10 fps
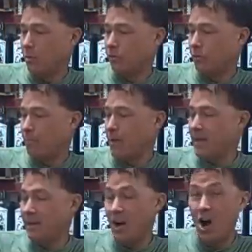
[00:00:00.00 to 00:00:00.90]
which will
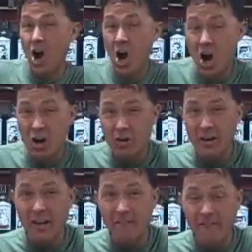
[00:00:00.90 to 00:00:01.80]
make
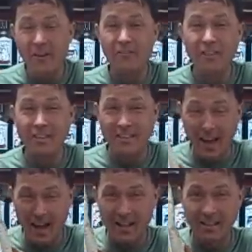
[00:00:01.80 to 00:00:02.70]
150
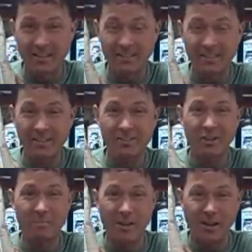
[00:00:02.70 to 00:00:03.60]
gallons. This is
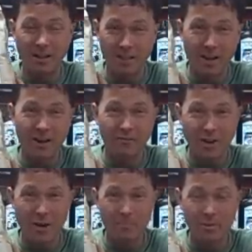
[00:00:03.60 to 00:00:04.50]
going to make a lot of
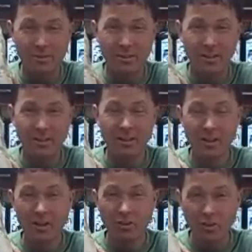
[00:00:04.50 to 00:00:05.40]
compost tea
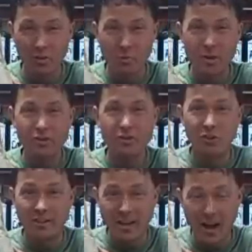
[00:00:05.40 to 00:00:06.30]
to enrich
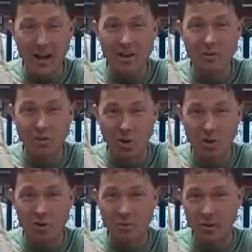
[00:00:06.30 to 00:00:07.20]
your entire
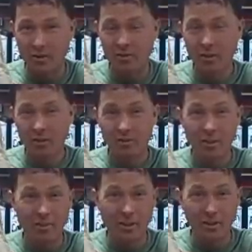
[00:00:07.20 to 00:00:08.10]
garden with so
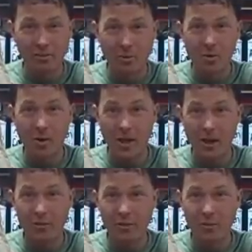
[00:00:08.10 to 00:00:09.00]
that they can grow
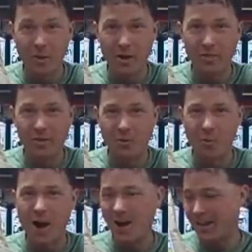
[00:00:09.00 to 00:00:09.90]
healthy, wealthy, and
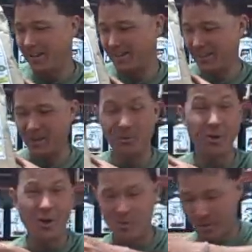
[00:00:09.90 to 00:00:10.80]
wise like
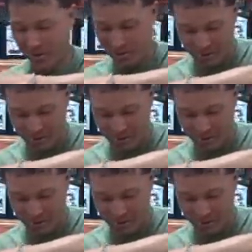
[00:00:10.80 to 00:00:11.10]
we all want to